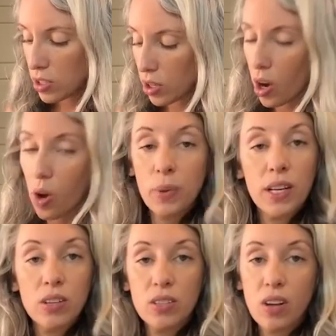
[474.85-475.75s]
you're helping
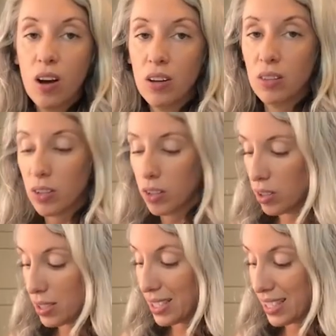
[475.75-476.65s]
your dog
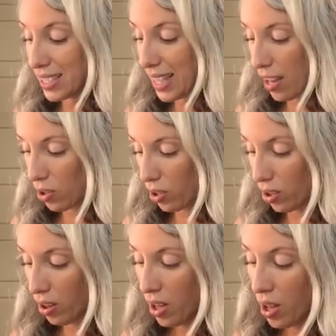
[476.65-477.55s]
learn to
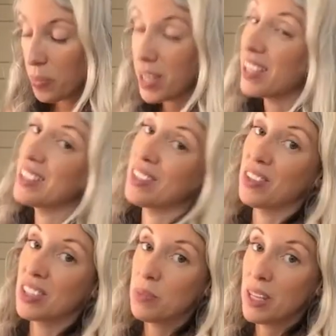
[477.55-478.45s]
settle, because
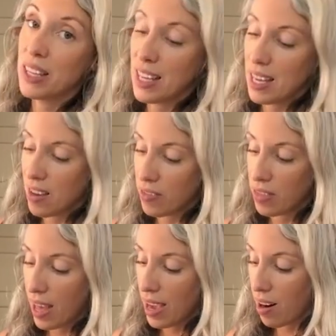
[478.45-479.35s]
ultimately if
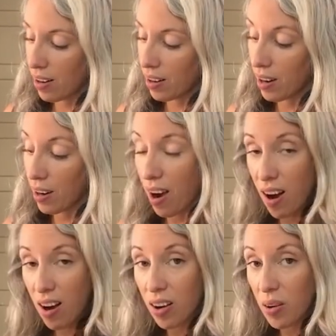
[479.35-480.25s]
they are a
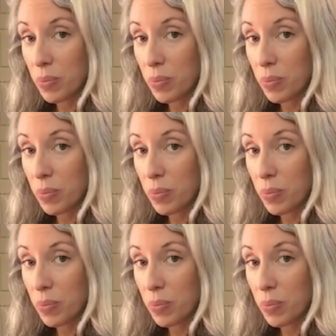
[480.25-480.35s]
calm